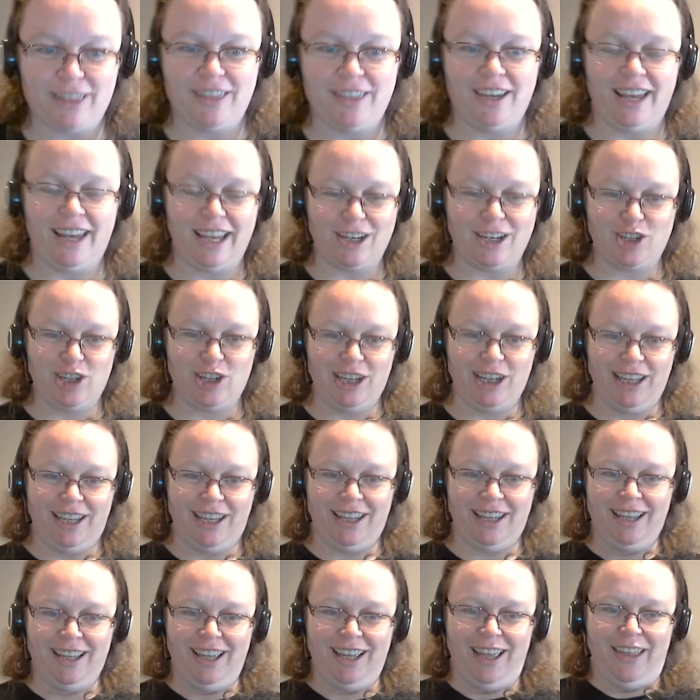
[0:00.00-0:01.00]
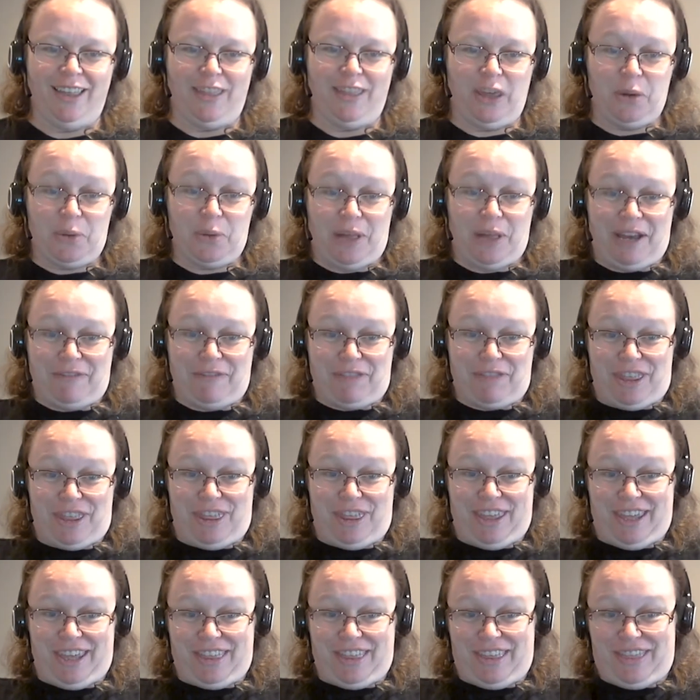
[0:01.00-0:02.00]
that actually they all have the
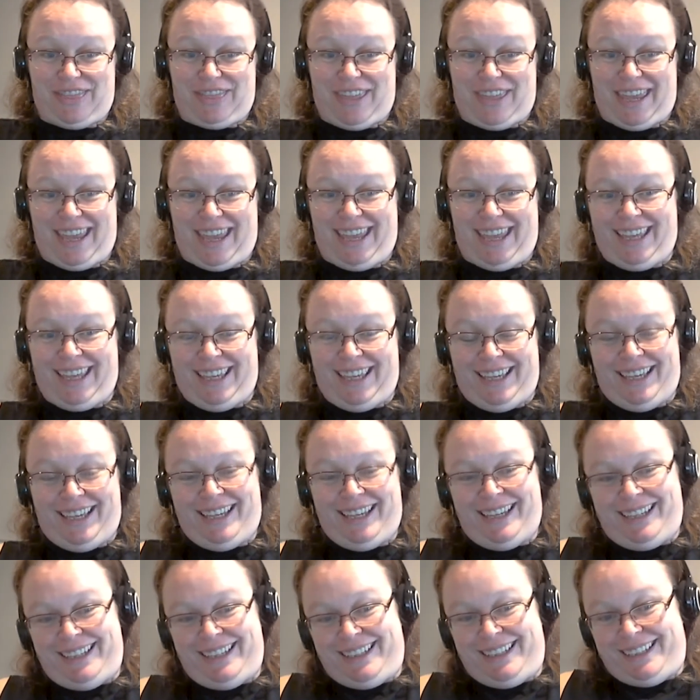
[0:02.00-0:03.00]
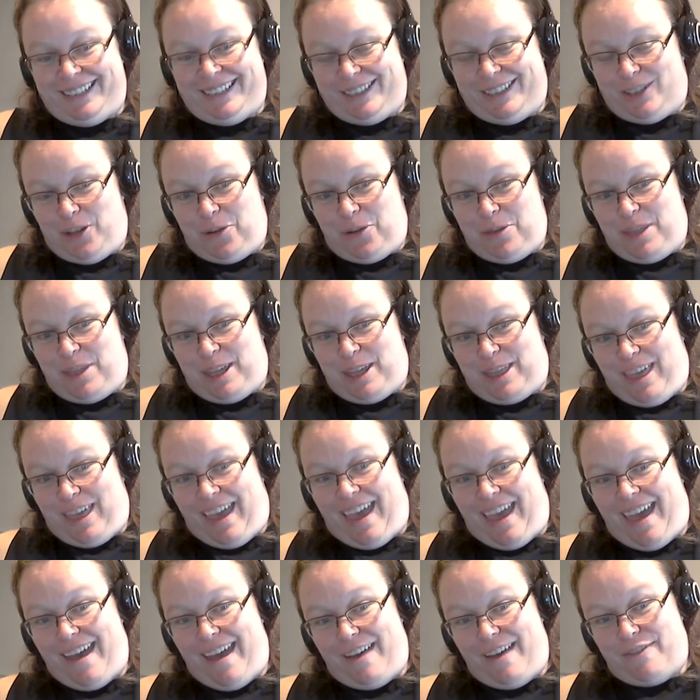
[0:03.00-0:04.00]
thing that they don't think they
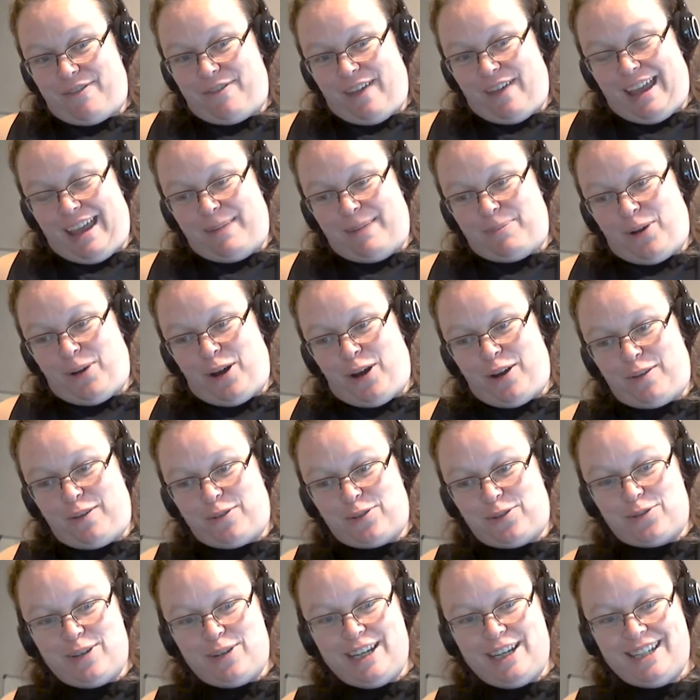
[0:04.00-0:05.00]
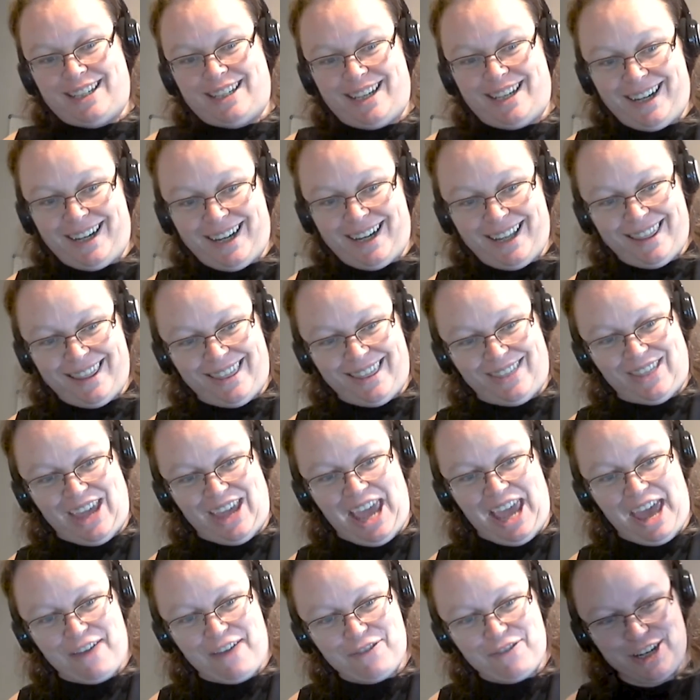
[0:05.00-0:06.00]
have, and part of the reason that they
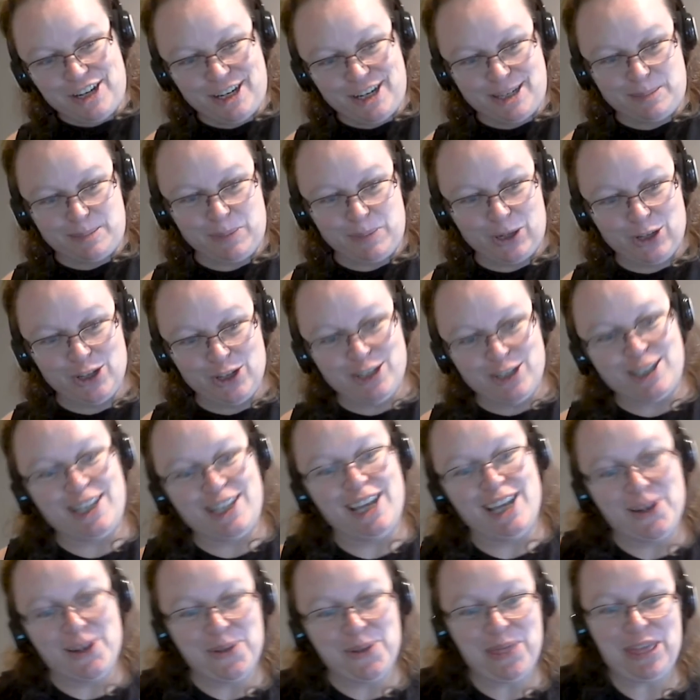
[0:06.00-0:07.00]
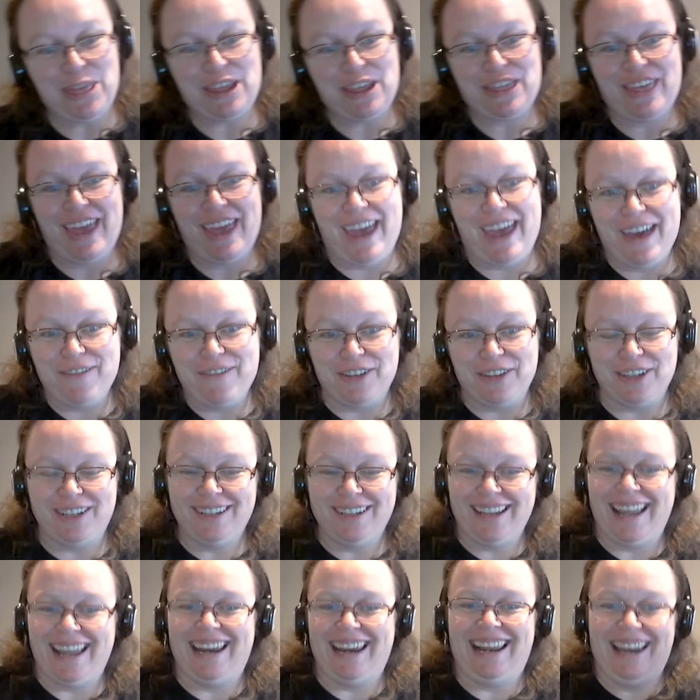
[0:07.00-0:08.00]
have it is because they don't think they have it,
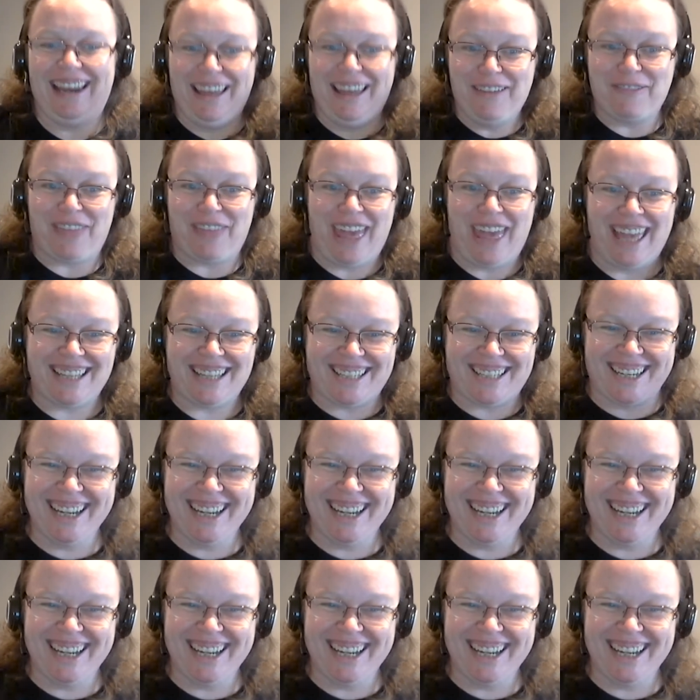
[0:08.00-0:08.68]
and I love that.